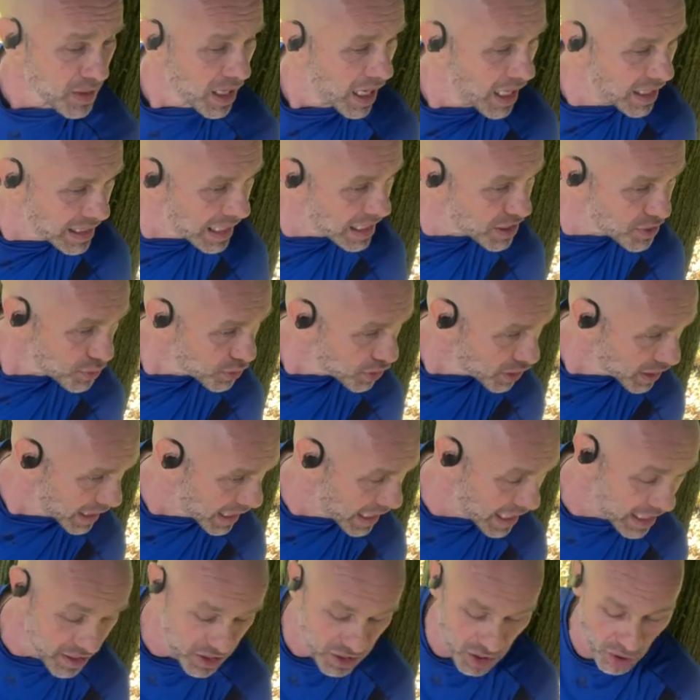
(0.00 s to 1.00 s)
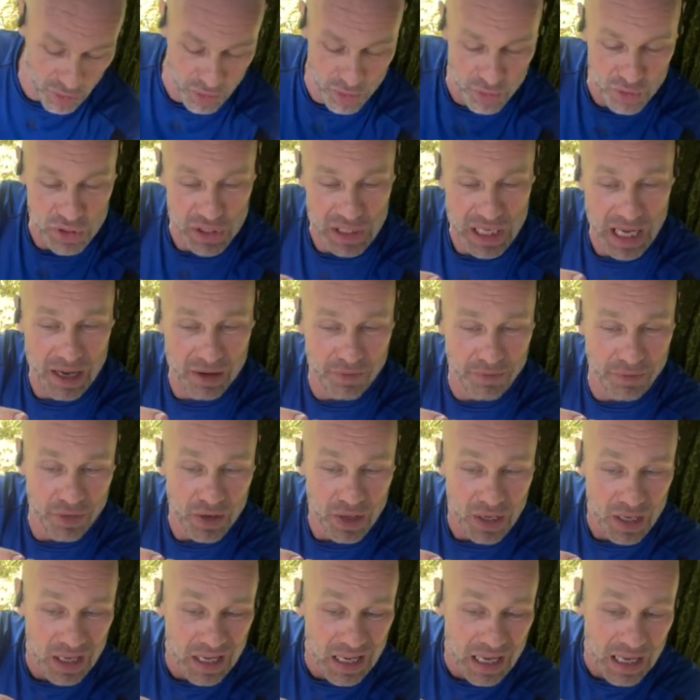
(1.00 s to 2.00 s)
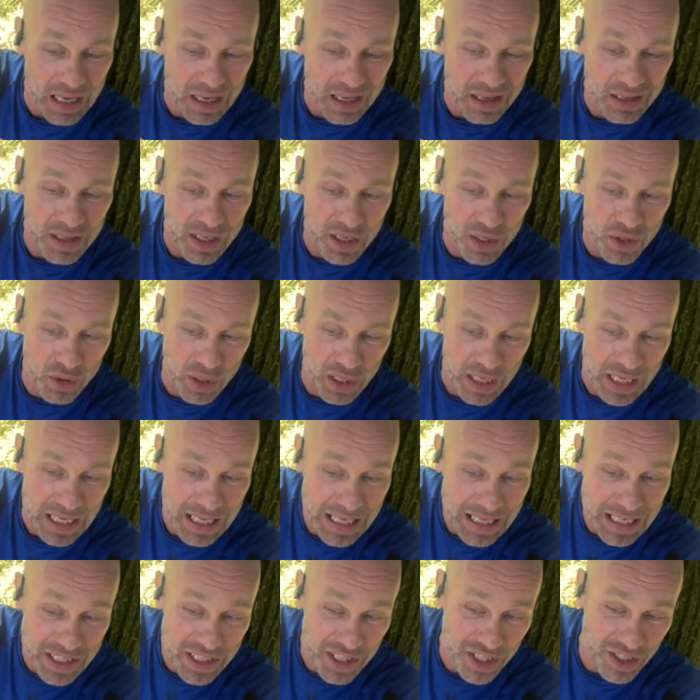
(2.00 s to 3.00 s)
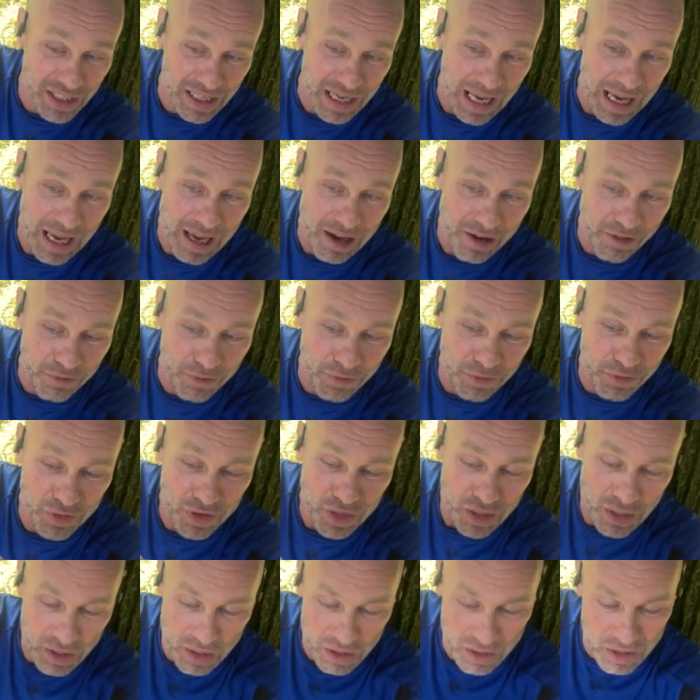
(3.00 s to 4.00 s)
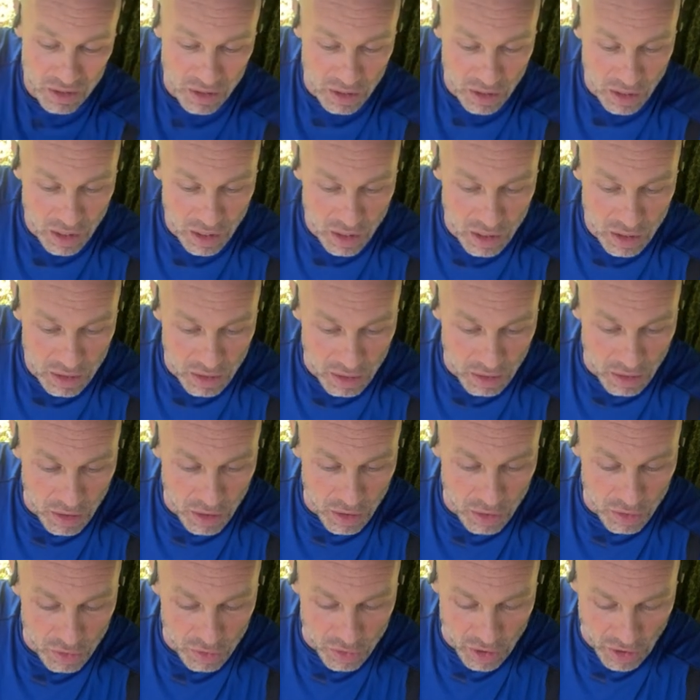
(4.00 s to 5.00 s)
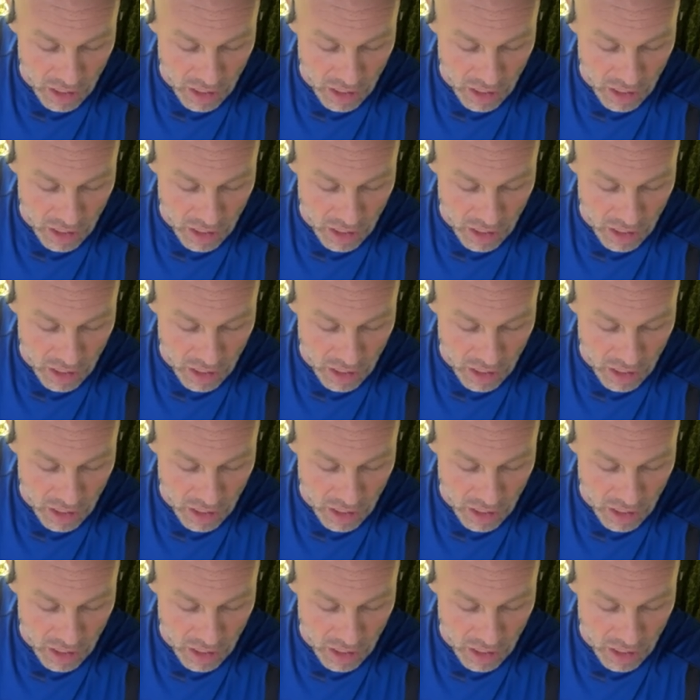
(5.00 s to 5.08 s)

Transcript: And that's really it though. You just have, you can easily have the